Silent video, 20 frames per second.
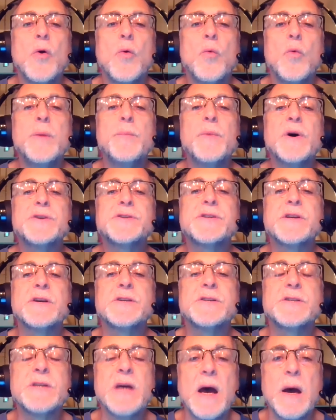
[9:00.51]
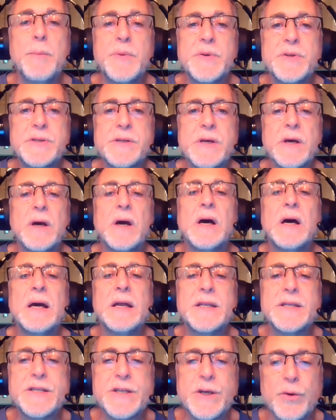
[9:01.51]
We must accept,
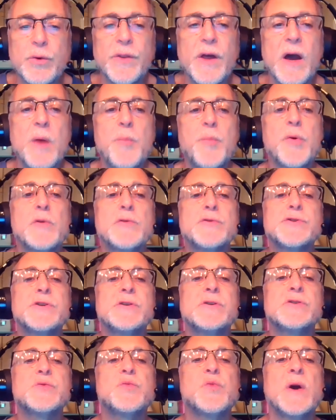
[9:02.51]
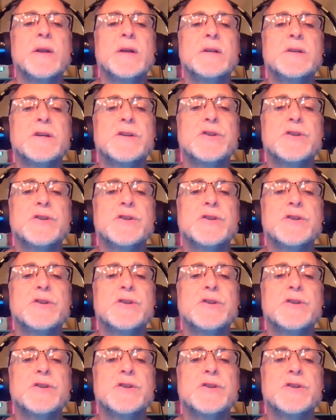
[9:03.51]
until that person is ready to